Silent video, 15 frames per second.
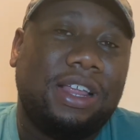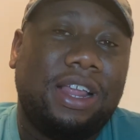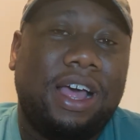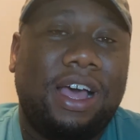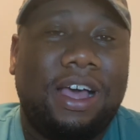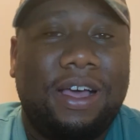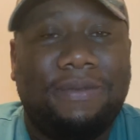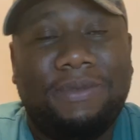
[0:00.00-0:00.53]

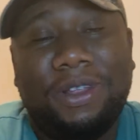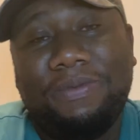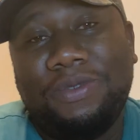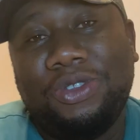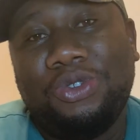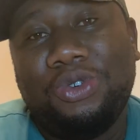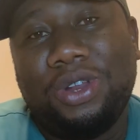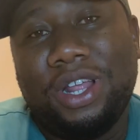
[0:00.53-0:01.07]
Let me
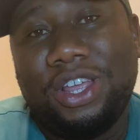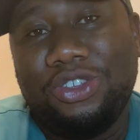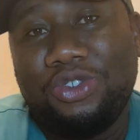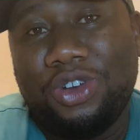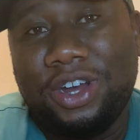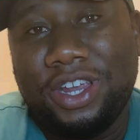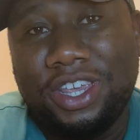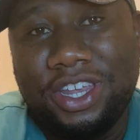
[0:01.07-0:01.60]
know that
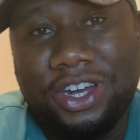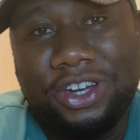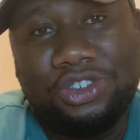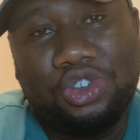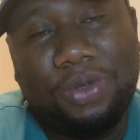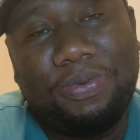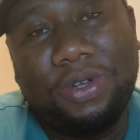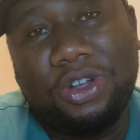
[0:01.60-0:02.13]
you are here.
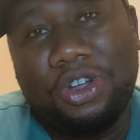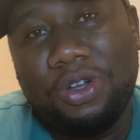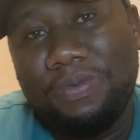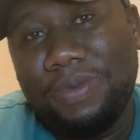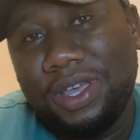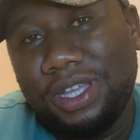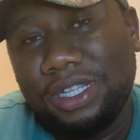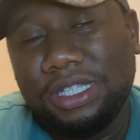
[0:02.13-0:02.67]
Drop a
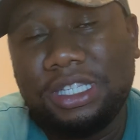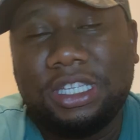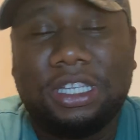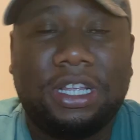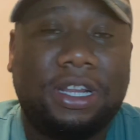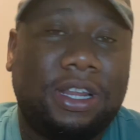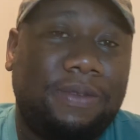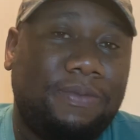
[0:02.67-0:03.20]
comment.
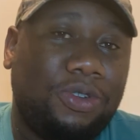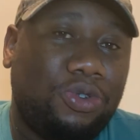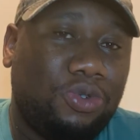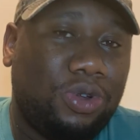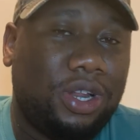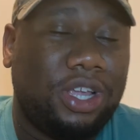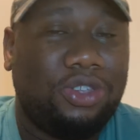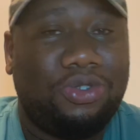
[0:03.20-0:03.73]
Let me
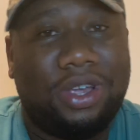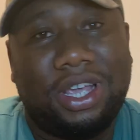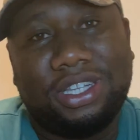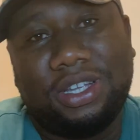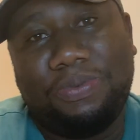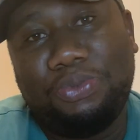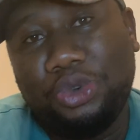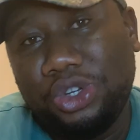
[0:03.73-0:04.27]
know that you guys
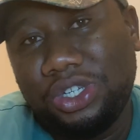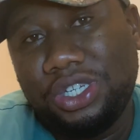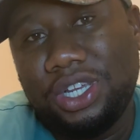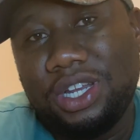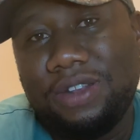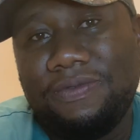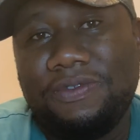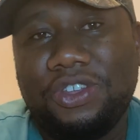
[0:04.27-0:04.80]

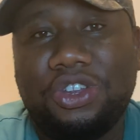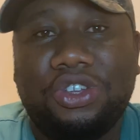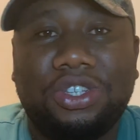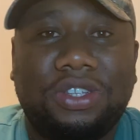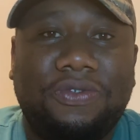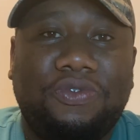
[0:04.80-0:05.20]
appreciate the videos.